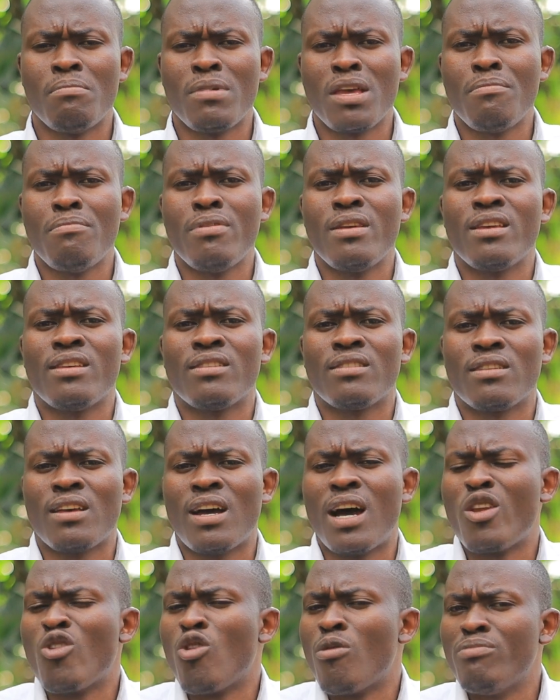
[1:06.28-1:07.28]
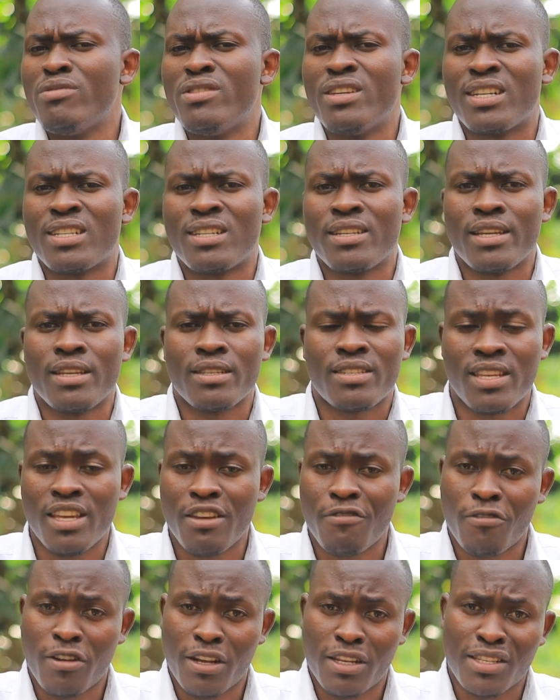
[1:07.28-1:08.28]
maybe an object, let's
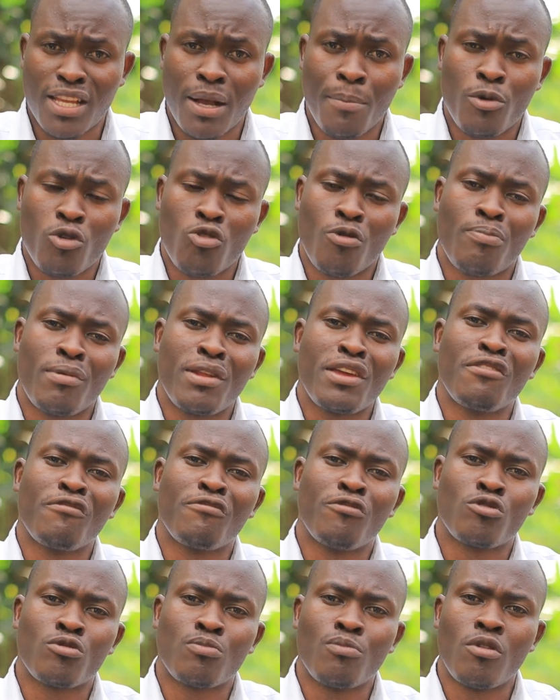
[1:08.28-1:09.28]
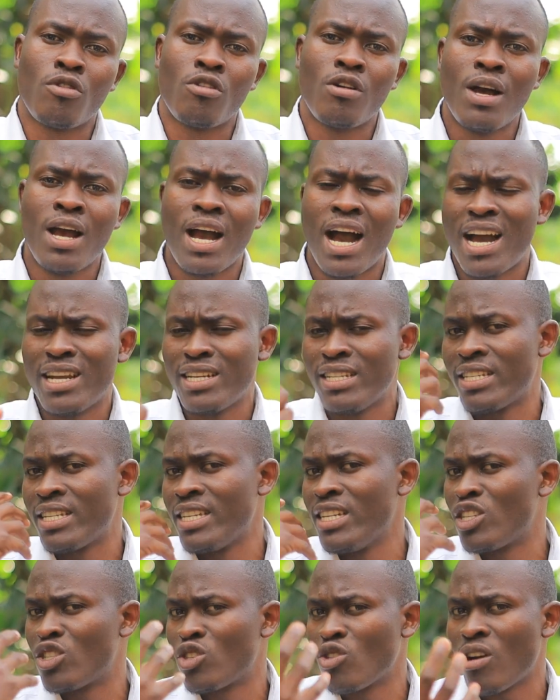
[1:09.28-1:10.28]
say for example you're playing football and
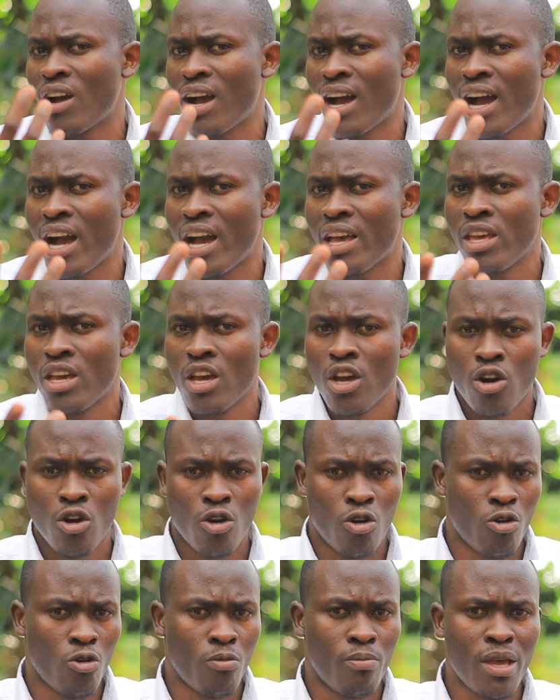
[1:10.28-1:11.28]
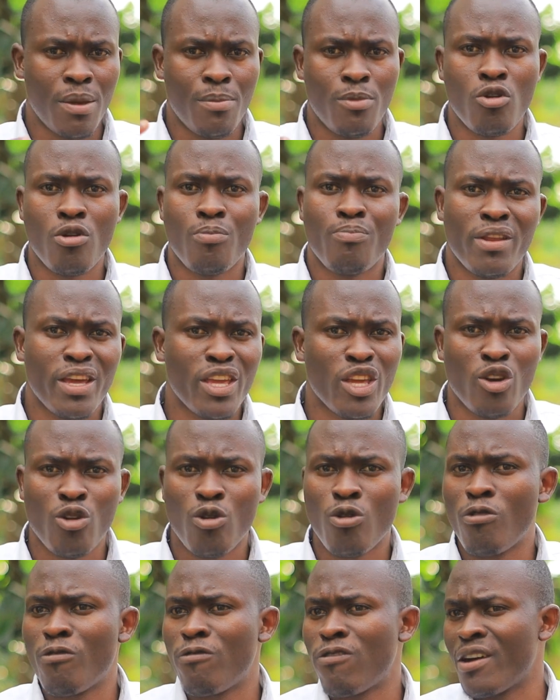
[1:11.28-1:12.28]
it hits your eye, or maybe you're
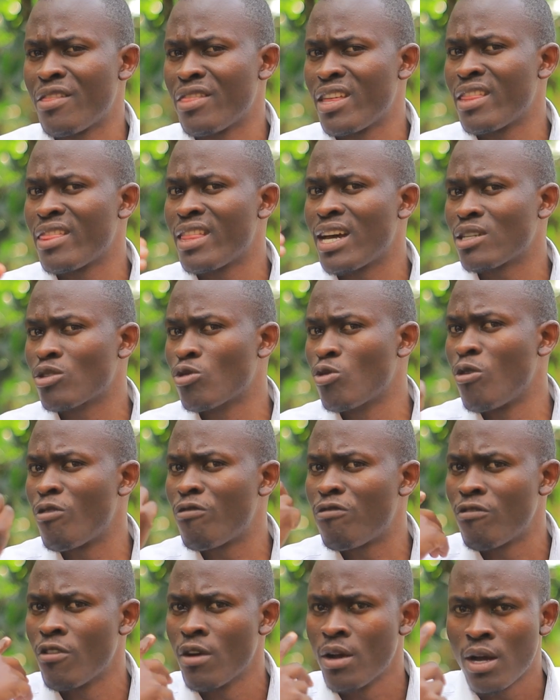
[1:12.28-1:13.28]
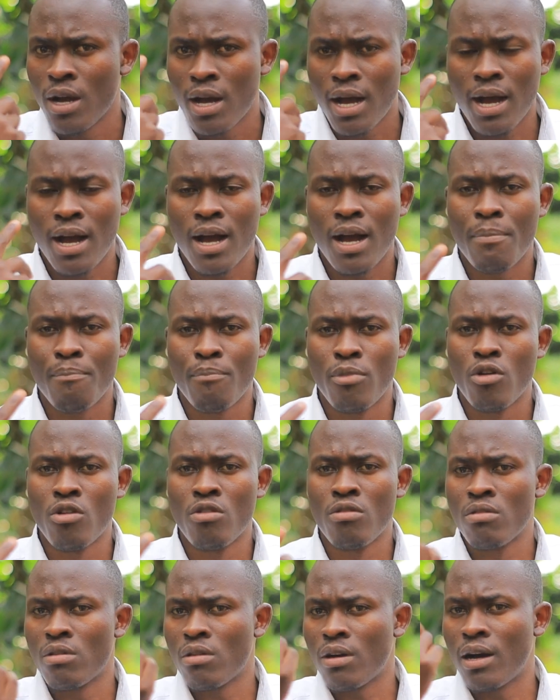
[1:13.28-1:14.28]
playing golf and then that golf
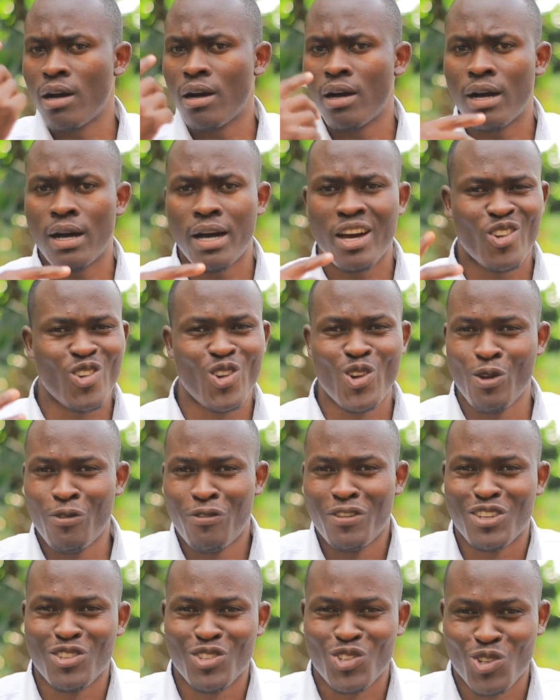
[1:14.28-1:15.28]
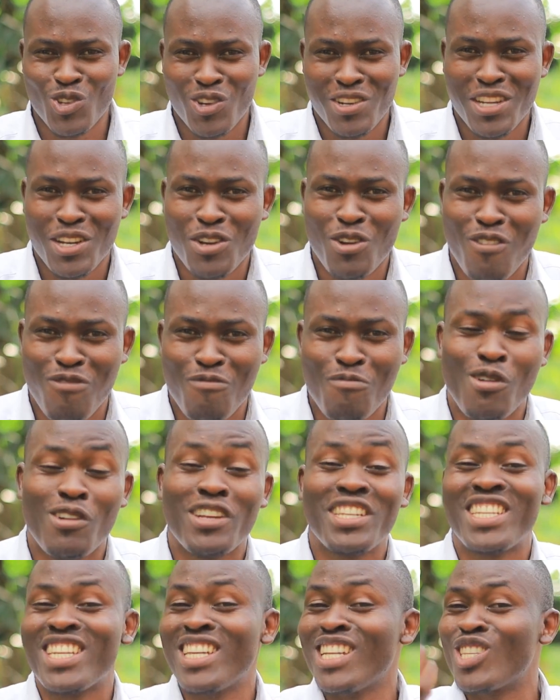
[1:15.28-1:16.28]
ball, I don't know if it is called a golf
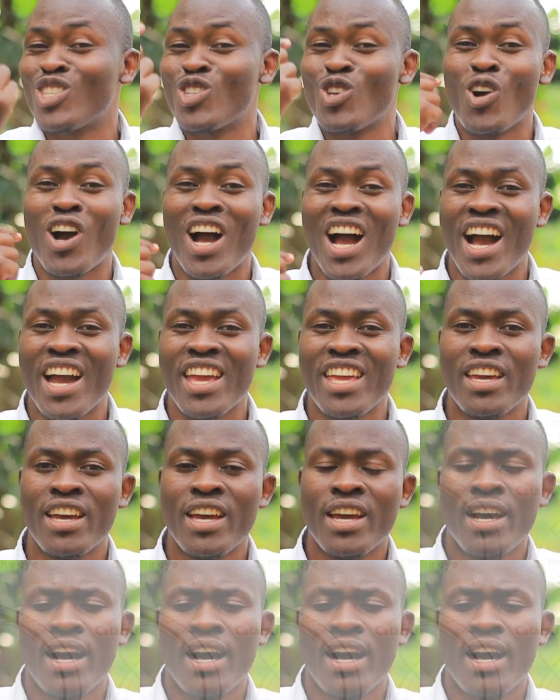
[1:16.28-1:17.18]
ball, it hits your eye.